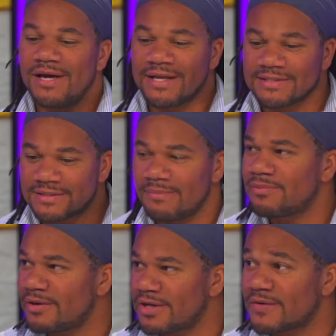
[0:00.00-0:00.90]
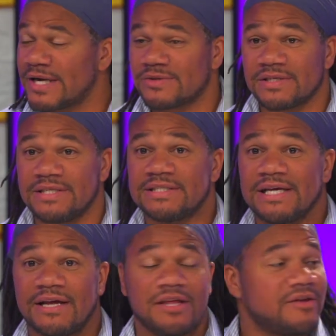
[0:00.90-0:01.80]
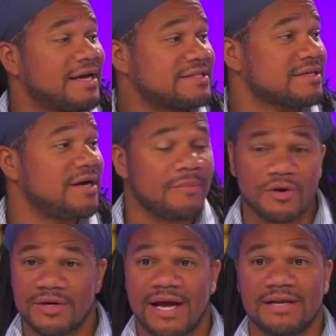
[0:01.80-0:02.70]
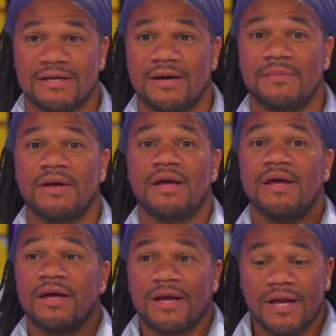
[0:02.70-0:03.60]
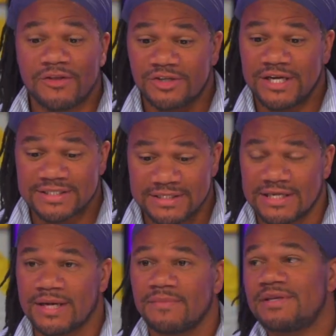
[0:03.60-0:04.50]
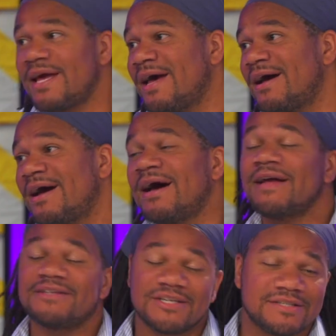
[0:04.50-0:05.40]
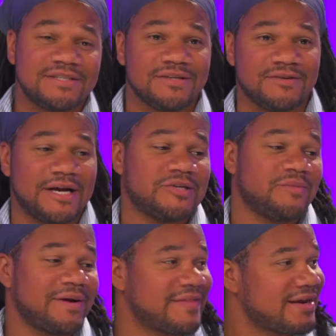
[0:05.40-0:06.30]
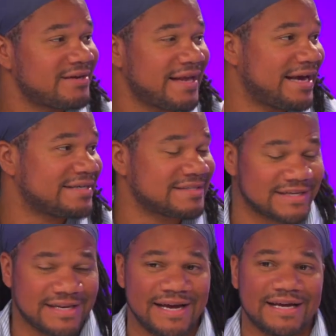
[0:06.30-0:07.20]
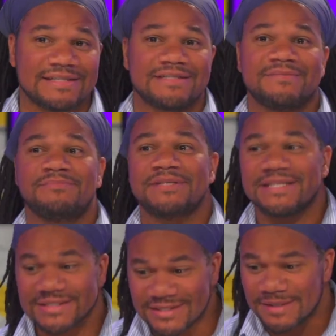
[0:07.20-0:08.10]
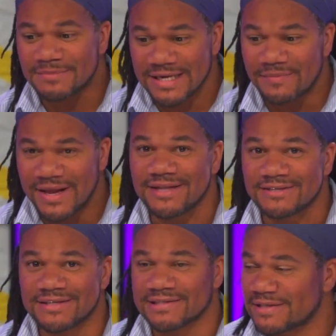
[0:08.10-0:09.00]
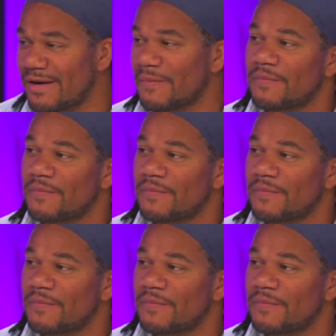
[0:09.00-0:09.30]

at some point graduation either has to come or not come. Either she has to tell them, yeah, I just didn't graduate by that last class, but then sometime the answer has to come.